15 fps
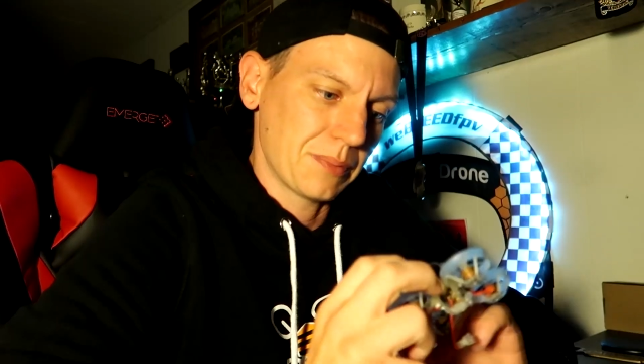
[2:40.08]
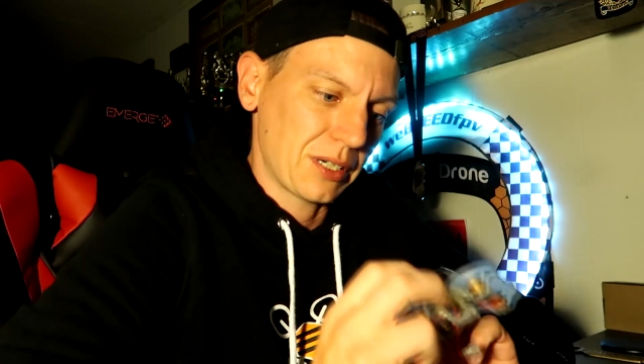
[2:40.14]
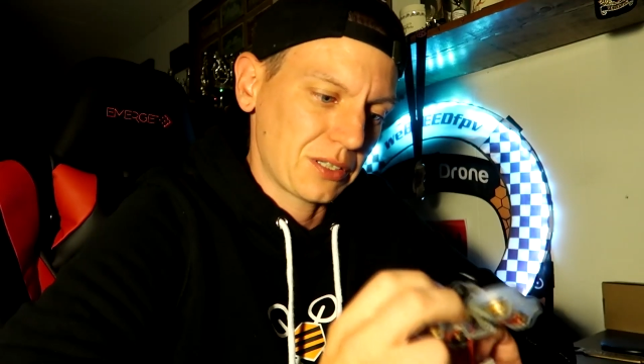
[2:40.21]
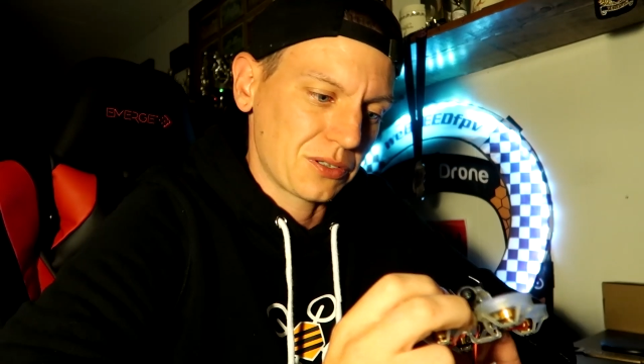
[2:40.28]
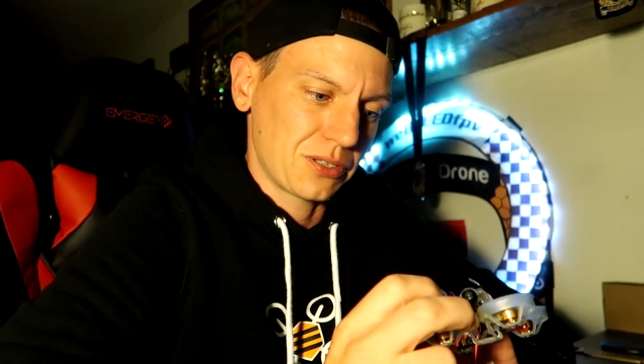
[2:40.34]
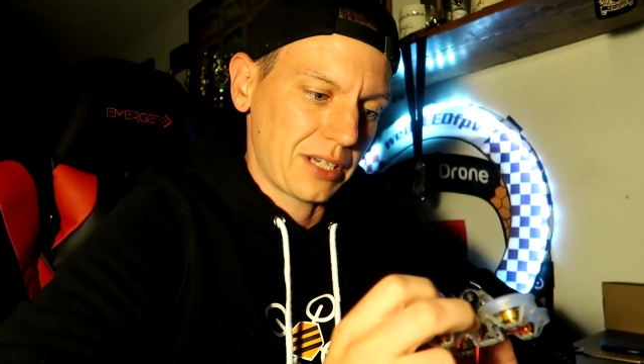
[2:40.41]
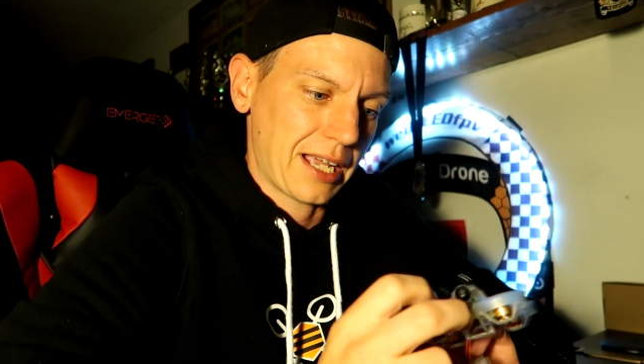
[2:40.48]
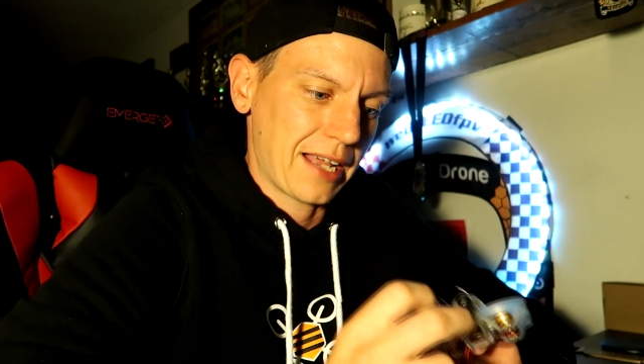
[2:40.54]
make
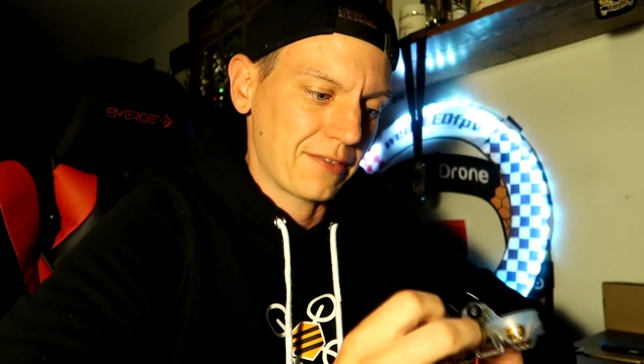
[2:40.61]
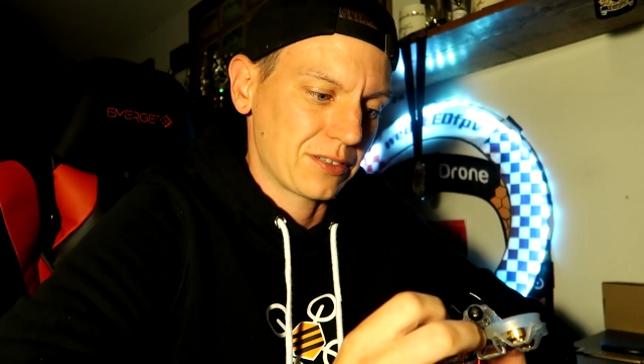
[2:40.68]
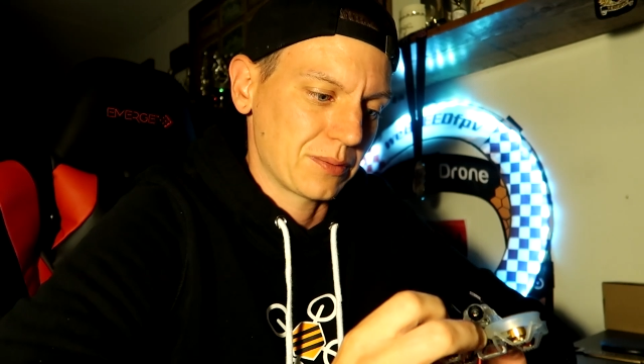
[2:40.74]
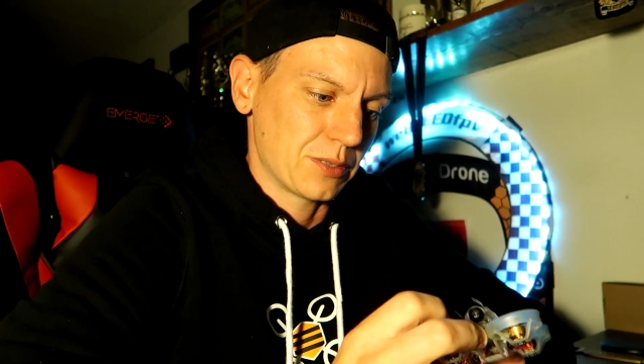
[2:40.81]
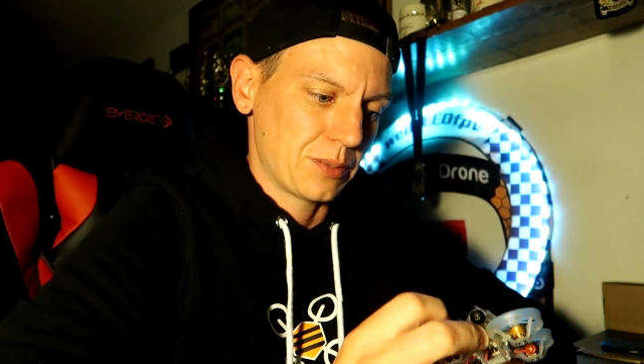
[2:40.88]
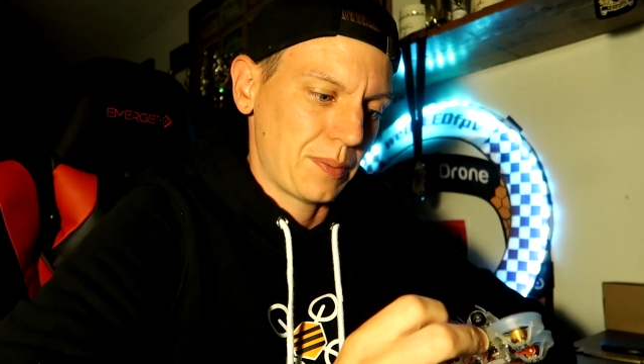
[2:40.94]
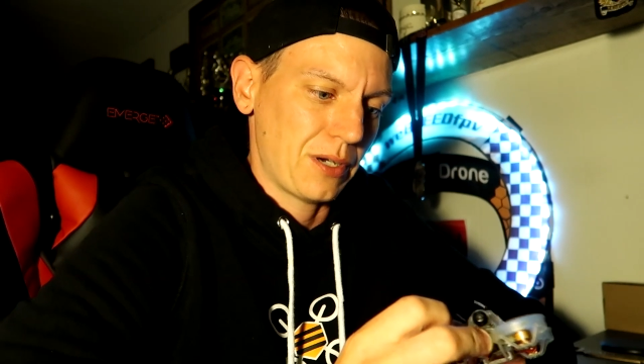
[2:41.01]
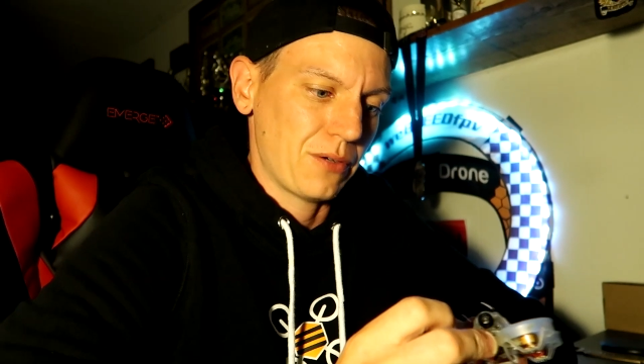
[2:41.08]
sure you have
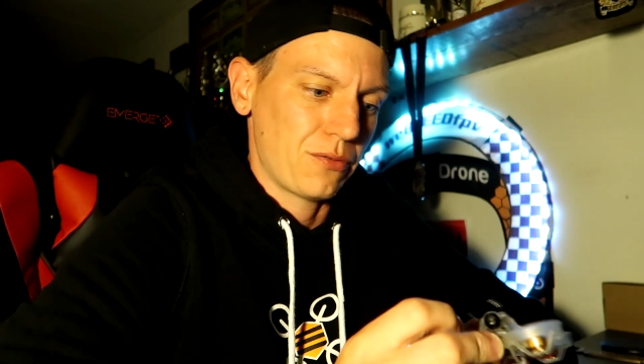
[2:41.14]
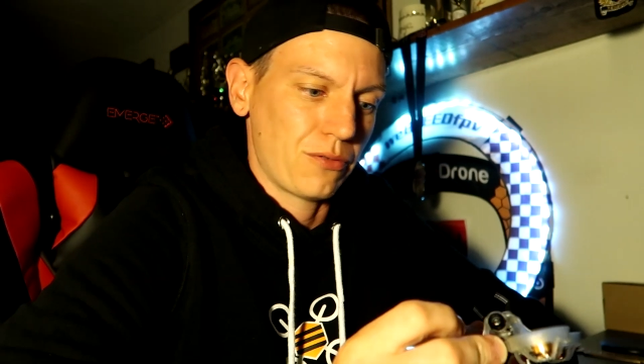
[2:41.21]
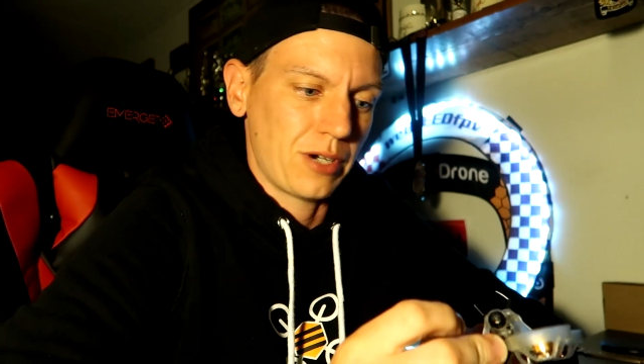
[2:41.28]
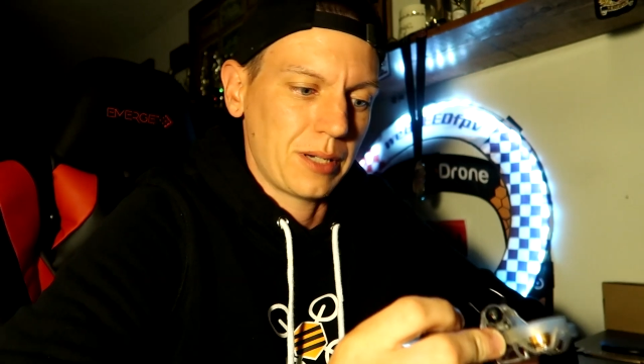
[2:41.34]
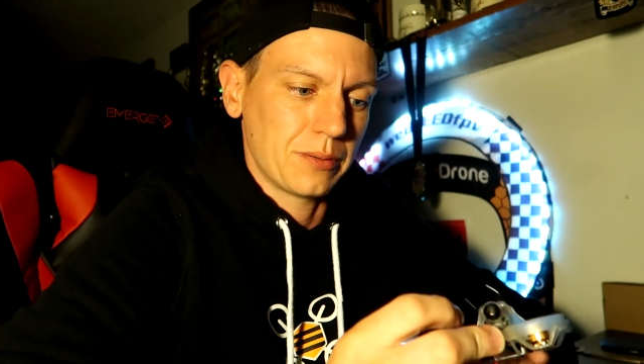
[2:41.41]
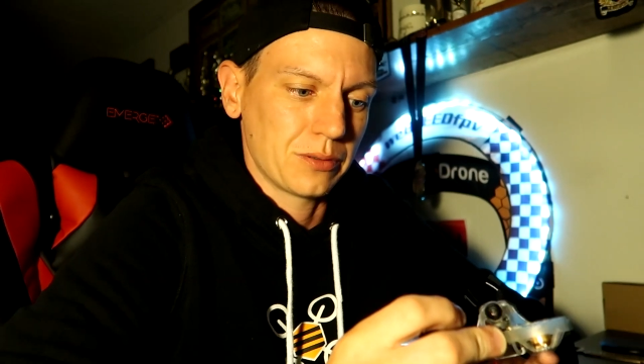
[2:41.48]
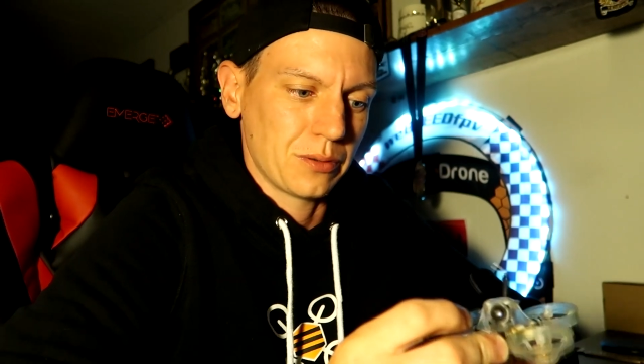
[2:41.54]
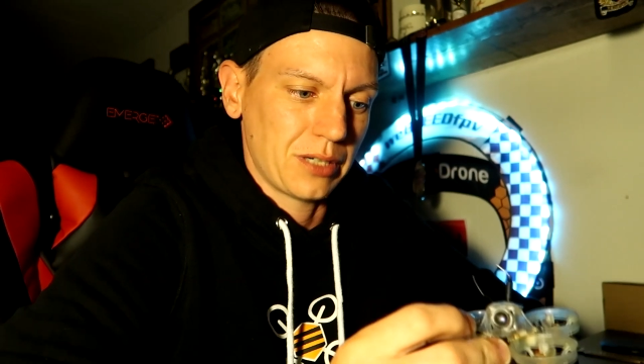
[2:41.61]
some spare
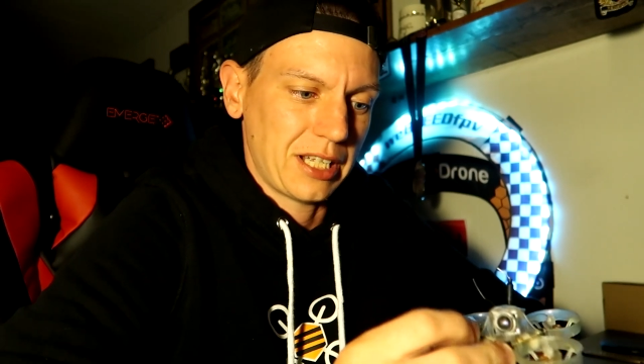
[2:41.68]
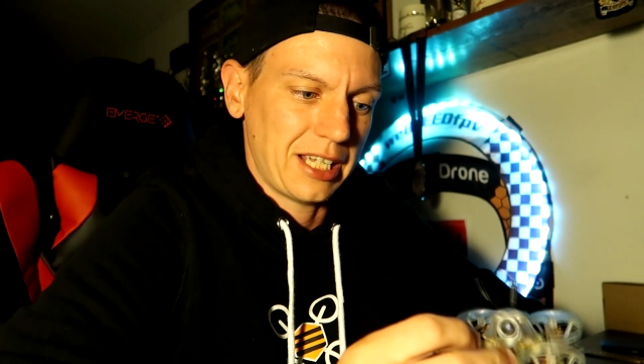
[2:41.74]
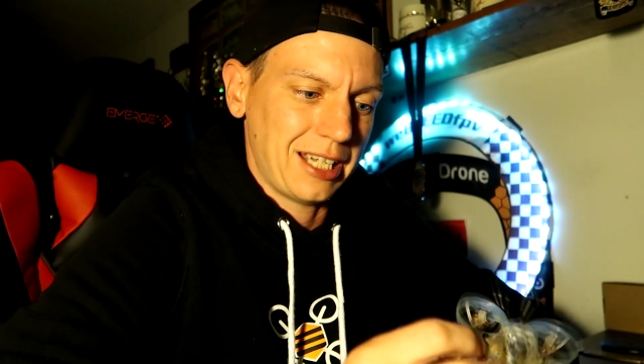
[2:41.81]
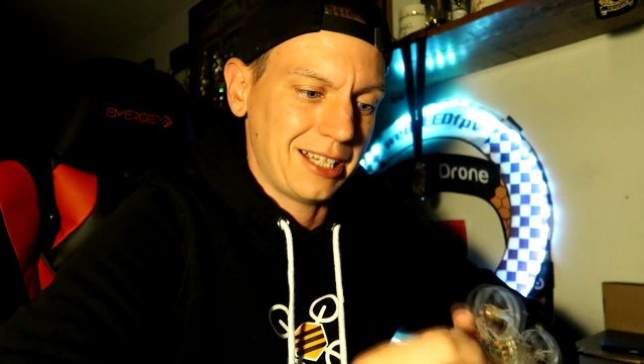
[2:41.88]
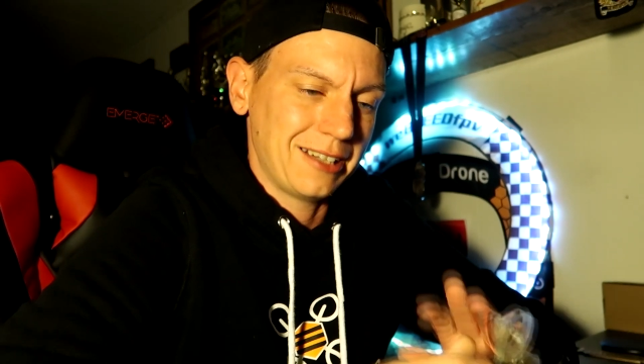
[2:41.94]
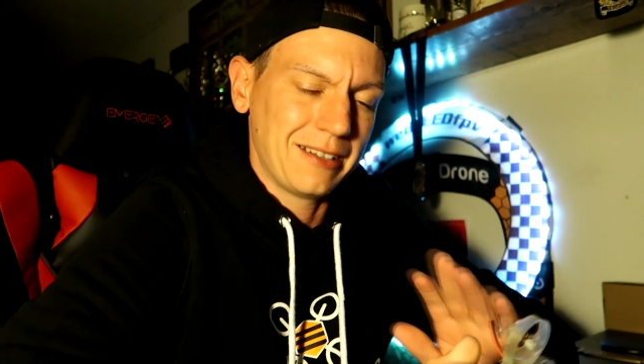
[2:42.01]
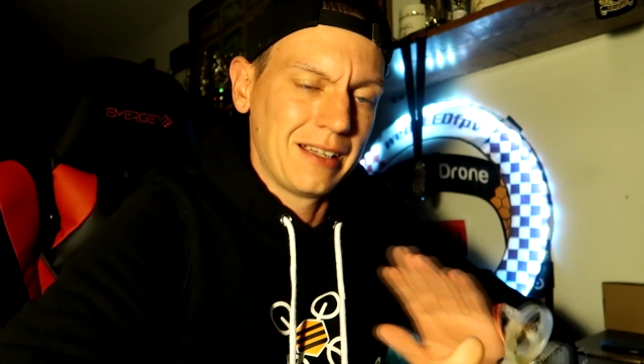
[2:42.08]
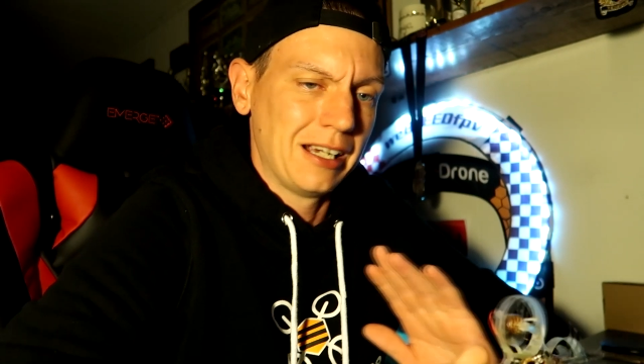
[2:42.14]
frames on
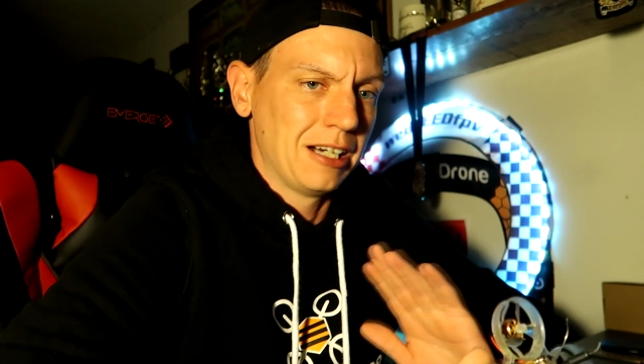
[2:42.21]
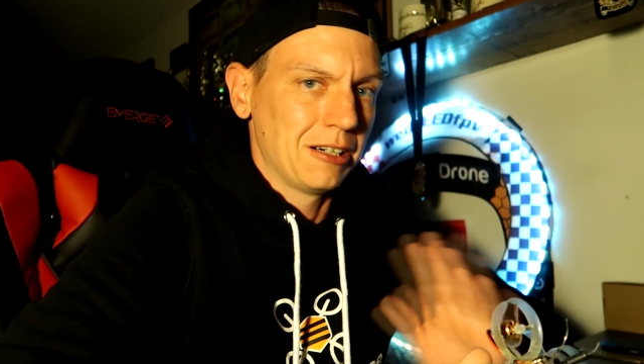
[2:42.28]
hand.